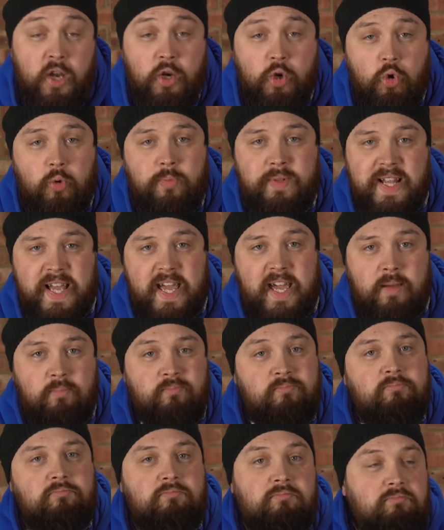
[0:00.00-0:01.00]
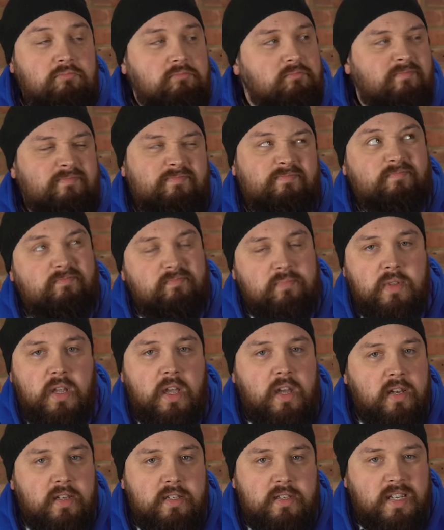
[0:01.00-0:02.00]
Normal air
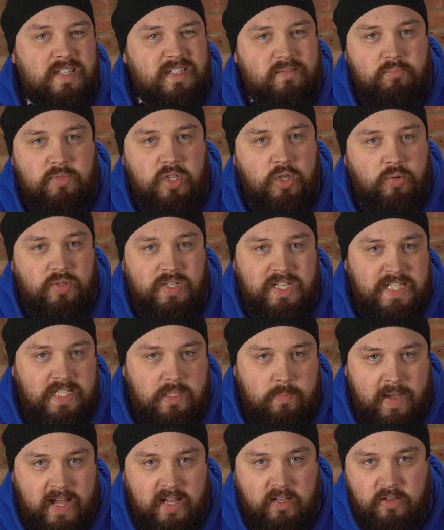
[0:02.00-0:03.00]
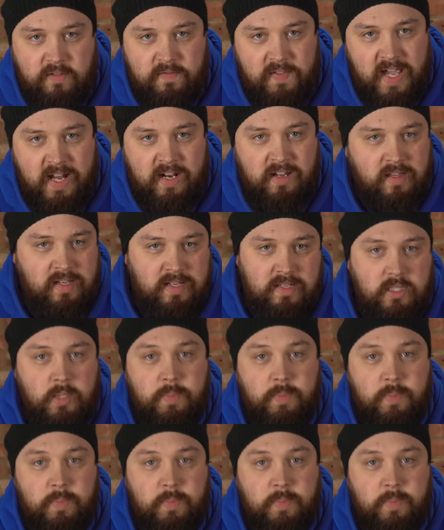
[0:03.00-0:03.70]
doesn't usually smell of anything,